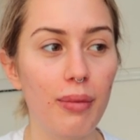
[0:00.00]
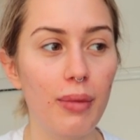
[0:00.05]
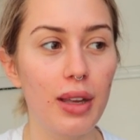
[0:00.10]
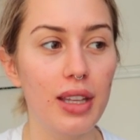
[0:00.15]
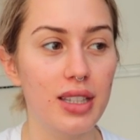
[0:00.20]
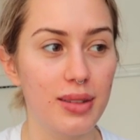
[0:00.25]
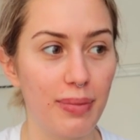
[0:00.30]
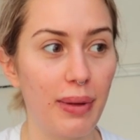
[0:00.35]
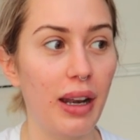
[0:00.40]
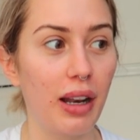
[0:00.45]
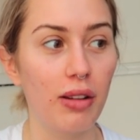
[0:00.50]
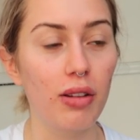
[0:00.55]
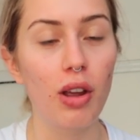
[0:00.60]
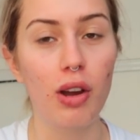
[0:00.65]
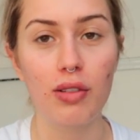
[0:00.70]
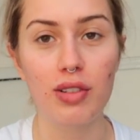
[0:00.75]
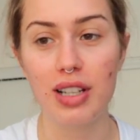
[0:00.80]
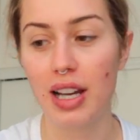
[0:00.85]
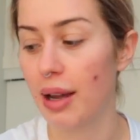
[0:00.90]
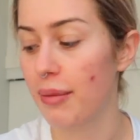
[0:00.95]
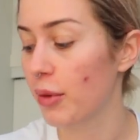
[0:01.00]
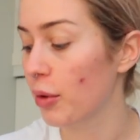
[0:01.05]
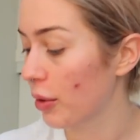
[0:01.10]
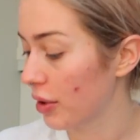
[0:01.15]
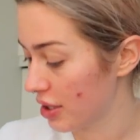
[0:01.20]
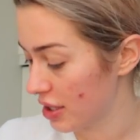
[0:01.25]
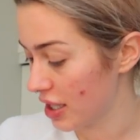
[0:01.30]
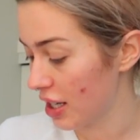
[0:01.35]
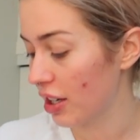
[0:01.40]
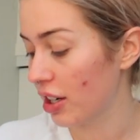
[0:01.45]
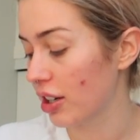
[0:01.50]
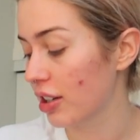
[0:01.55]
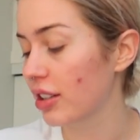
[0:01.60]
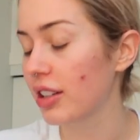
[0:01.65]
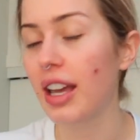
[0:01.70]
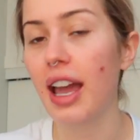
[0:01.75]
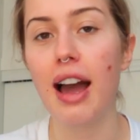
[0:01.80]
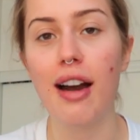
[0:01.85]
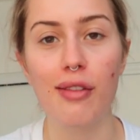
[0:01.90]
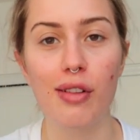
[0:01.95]
It's been a long time. The ones that I
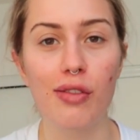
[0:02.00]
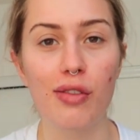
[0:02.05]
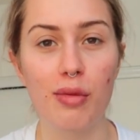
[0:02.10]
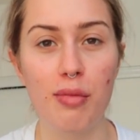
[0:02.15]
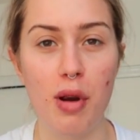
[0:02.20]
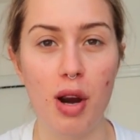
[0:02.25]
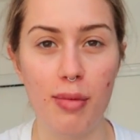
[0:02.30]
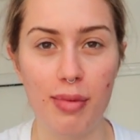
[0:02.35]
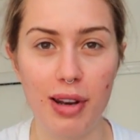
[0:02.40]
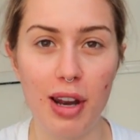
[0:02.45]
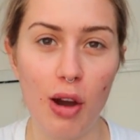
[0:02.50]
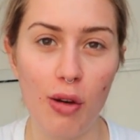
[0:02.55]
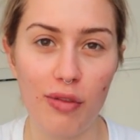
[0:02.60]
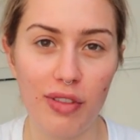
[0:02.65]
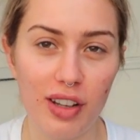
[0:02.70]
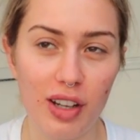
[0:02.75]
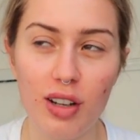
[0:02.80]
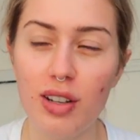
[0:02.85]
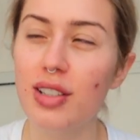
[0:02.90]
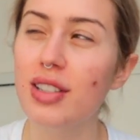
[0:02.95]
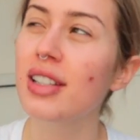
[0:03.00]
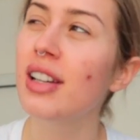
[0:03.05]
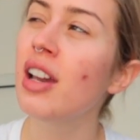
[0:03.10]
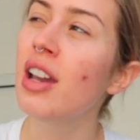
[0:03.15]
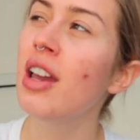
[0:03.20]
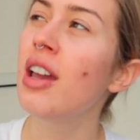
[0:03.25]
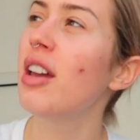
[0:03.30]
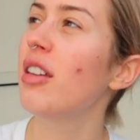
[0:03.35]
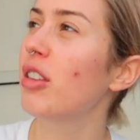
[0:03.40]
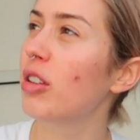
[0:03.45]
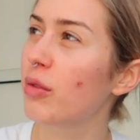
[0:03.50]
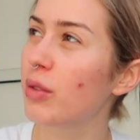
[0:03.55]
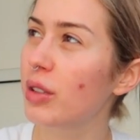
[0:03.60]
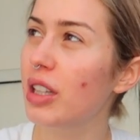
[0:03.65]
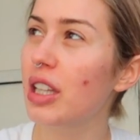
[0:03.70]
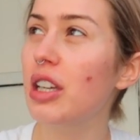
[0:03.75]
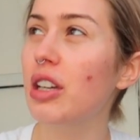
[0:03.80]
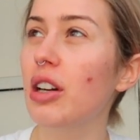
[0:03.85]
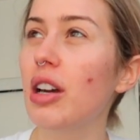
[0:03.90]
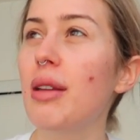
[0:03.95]
currently have are from Urban Outfitters. They're
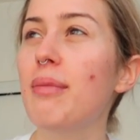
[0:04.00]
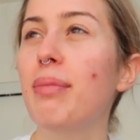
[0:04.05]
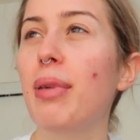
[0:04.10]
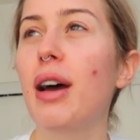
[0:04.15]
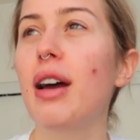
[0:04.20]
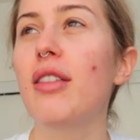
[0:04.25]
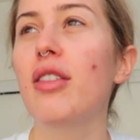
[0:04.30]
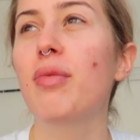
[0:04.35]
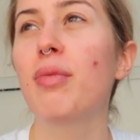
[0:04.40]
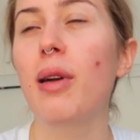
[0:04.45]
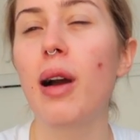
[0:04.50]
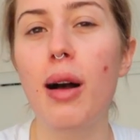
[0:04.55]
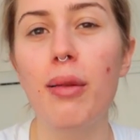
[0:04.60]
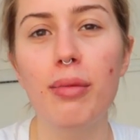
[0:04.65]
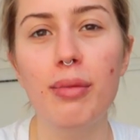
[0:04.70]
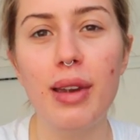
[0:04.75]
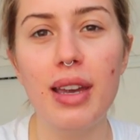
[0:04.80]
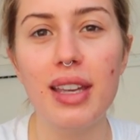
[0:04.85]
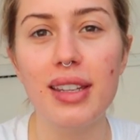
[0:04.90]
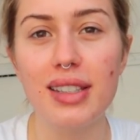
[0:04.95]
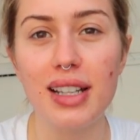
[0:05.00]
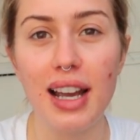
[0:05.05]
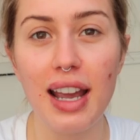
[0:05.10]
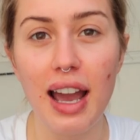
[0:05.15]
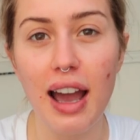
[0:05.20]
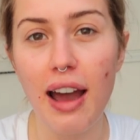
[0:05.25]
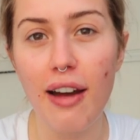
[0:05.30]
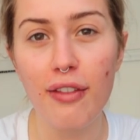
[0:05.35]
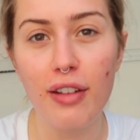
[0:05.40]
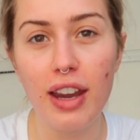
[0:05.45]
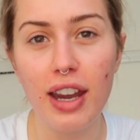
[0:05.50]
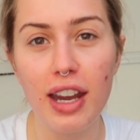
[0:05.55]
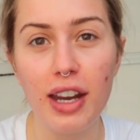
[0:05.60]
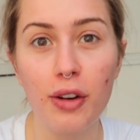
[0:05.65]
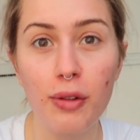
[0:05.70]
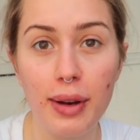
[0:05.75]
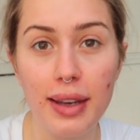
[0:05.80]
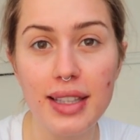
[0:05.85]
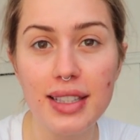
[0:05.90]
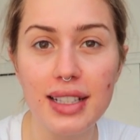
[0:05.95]
really good, but the problem is I have
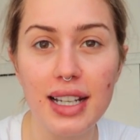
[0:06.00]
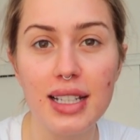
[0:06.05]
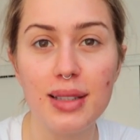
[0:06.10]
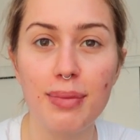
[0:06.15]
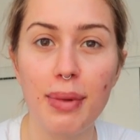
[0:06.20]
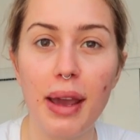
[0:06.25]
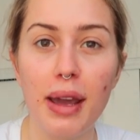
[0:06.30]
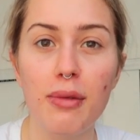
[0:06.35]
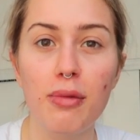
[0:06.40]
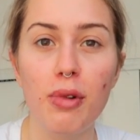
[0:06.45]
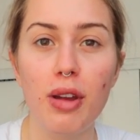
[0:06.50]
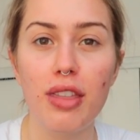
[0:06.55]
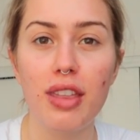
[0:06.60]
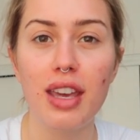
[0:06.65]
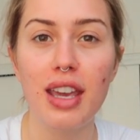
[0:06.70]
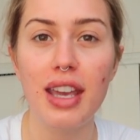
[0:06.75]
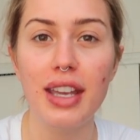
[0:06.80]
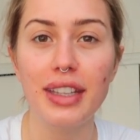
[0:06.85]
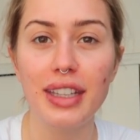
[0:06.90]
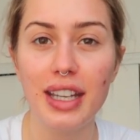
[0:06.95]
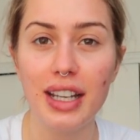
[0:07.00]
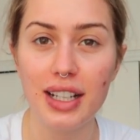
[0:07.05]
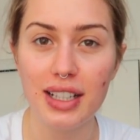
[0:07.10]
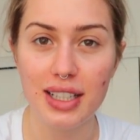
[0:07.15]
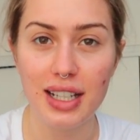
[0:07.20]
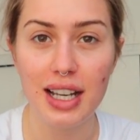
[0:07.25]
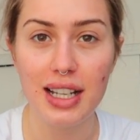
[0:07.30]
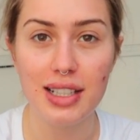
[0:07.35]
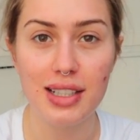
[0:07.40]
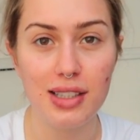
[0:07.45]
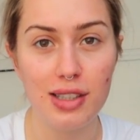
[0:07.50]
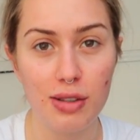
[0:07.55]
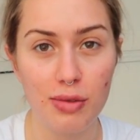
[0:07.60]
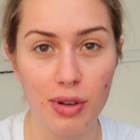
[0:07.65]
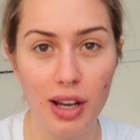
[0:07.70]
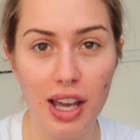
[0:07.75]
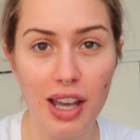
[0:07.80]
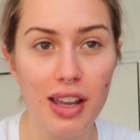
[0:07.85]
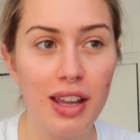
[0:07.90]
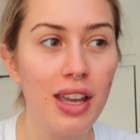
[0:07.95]
a queen size bed with a king size
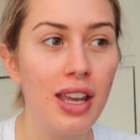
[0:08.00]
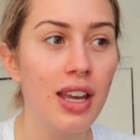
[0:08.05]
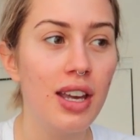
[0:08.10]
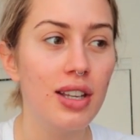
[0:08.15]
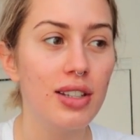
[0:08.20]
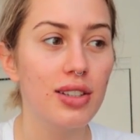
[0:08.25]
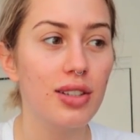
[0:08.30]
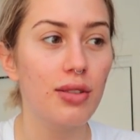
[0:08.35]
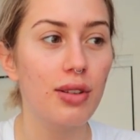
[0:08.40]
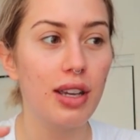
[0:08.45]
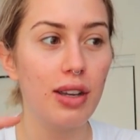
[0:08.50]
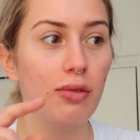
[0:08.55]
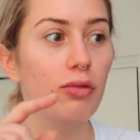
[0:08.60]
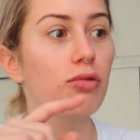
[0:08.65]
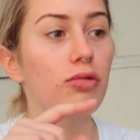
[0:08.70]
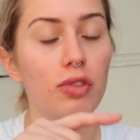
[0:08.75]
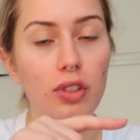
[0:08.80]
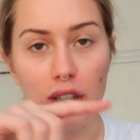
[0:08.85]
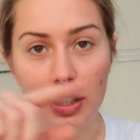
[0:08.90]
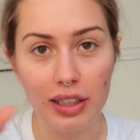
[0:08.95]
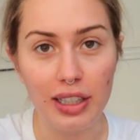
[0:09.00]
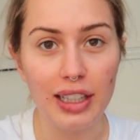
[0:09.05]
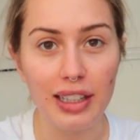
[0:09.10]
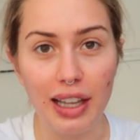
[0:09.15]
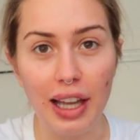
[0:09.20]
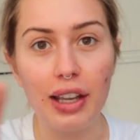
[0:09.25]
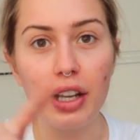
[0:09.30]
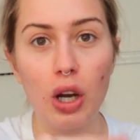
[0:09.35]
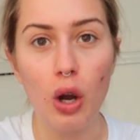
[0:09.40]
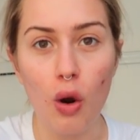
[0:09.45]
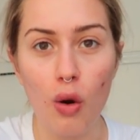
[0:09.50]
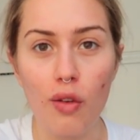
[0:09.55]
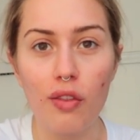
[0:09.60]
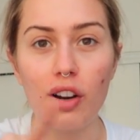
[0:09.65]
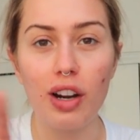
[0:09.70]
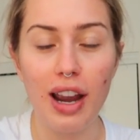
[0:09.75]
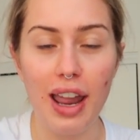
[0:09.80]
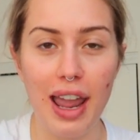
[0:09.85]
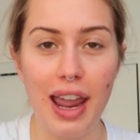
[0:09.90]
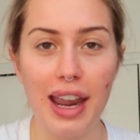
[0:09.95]
duna, so it really like
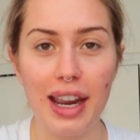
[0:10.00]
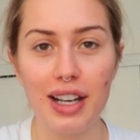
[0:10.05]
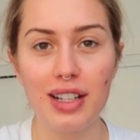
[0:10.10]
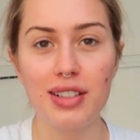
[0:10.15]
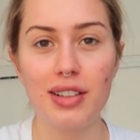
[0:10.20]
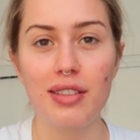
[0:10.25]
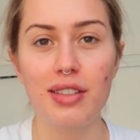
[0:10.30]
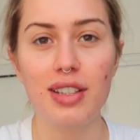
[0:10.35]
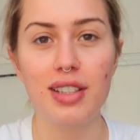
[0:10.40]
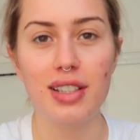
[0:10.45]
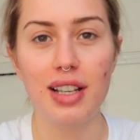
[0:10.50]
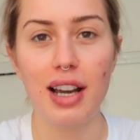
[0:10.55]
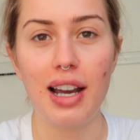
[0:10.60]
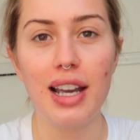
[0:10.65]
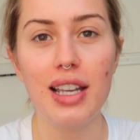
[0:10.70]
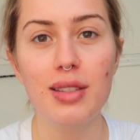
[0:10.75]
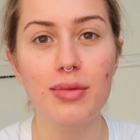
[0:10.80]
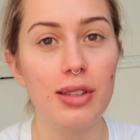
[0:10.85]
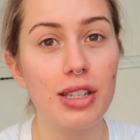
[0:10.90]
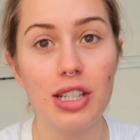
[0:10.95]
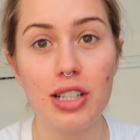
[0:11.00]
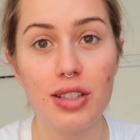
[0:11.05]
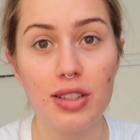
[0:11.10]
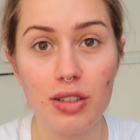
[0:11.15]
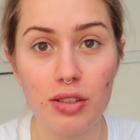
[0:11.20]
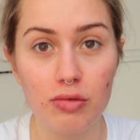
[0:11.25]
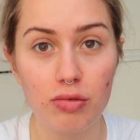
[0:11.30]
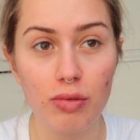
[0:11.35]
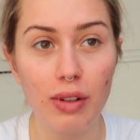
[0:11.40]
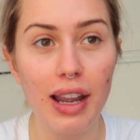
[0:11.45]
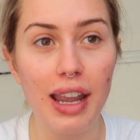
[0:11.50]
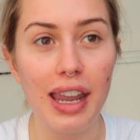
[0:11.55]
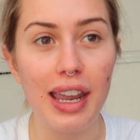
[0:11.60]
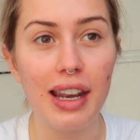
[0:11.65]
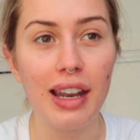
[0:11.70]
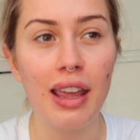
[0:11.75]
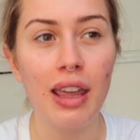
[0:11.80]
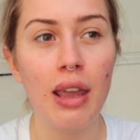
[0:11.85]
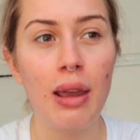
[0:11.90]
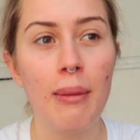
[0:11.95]
overhangs on the sides, which is great,